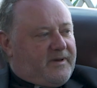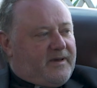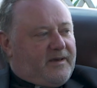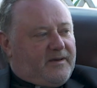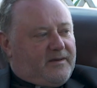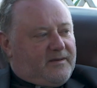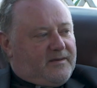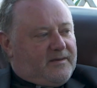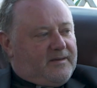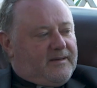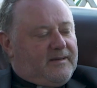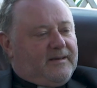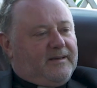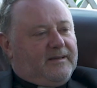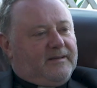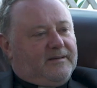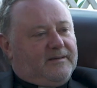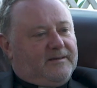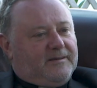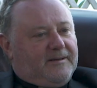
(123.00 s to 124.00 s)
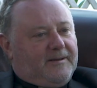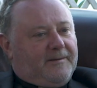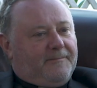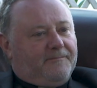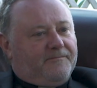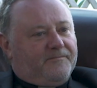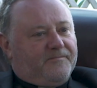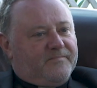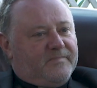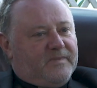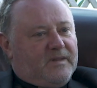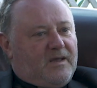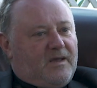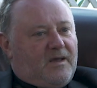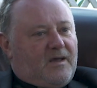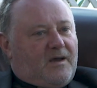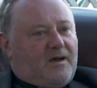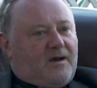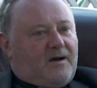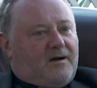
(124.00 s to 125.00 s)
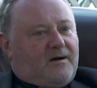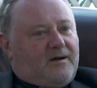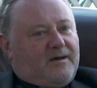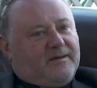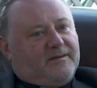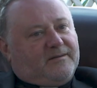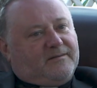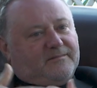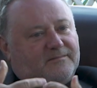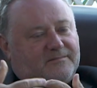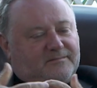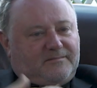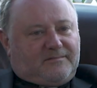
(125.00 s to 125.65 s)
back. And I